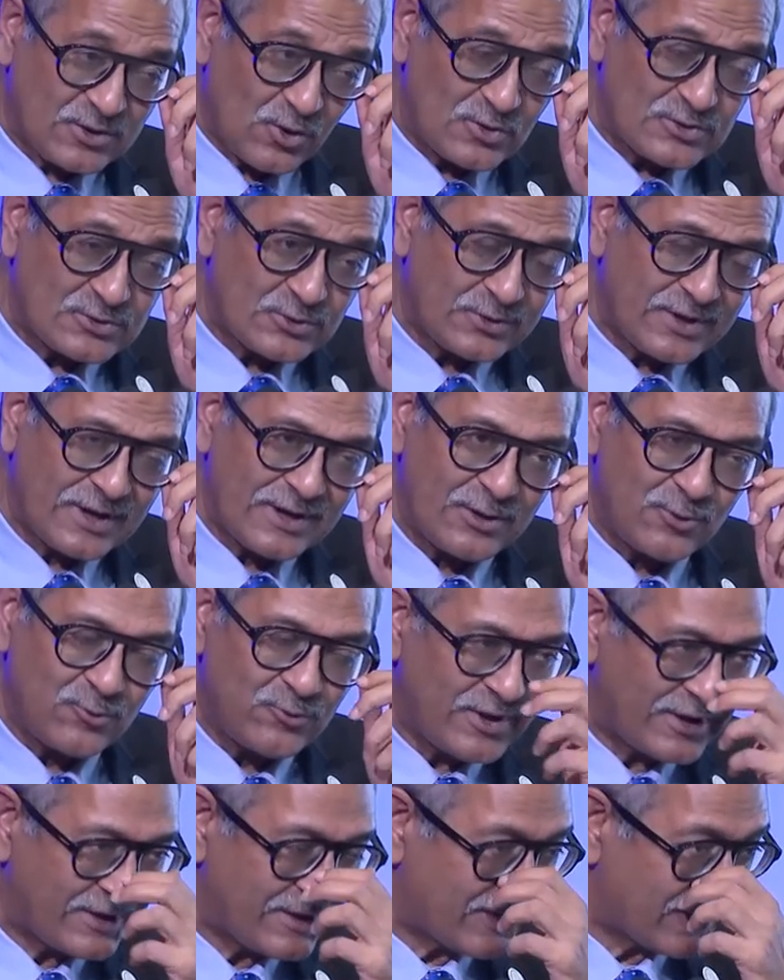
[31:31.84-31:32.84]
also tell you
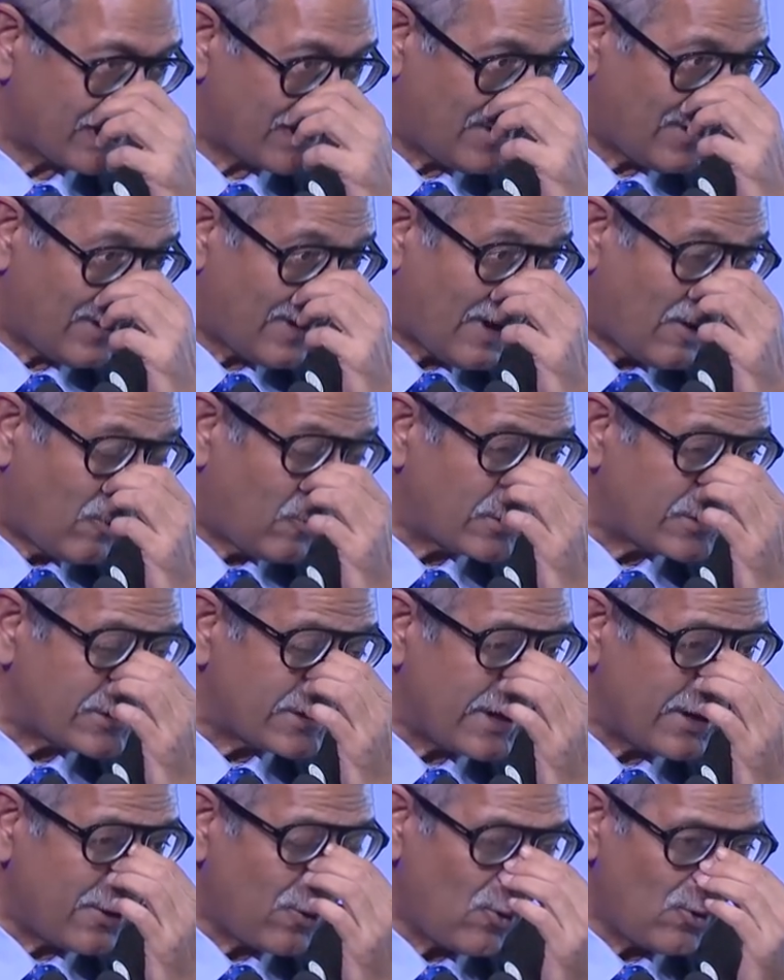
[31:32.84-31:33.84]
that uh, our
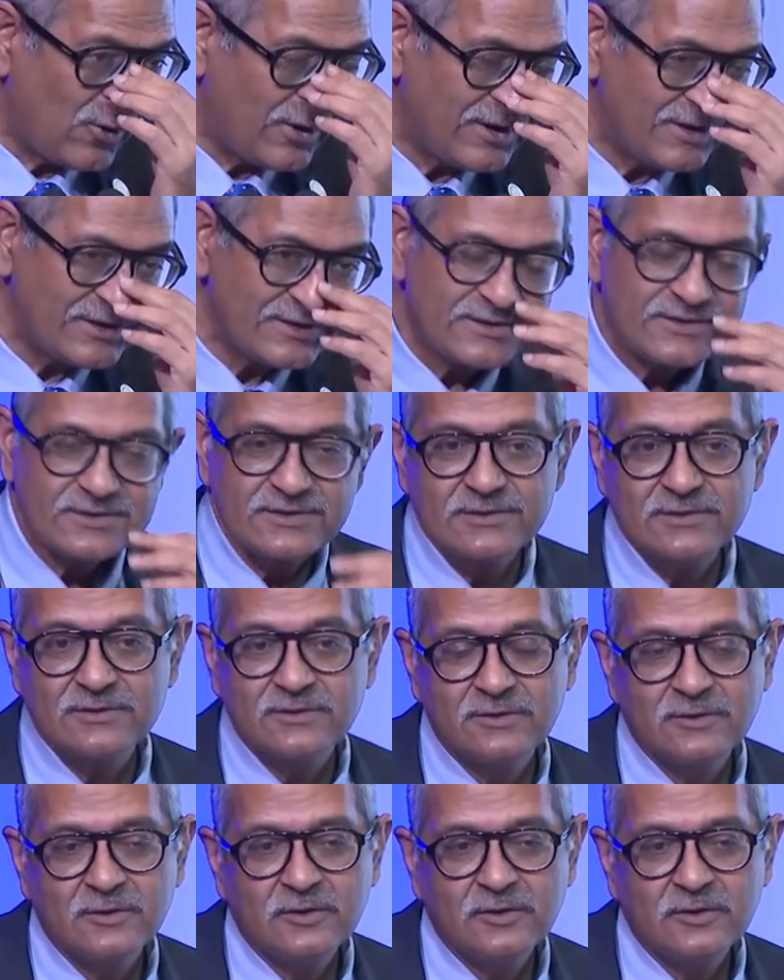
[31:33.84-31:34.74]
shareholders,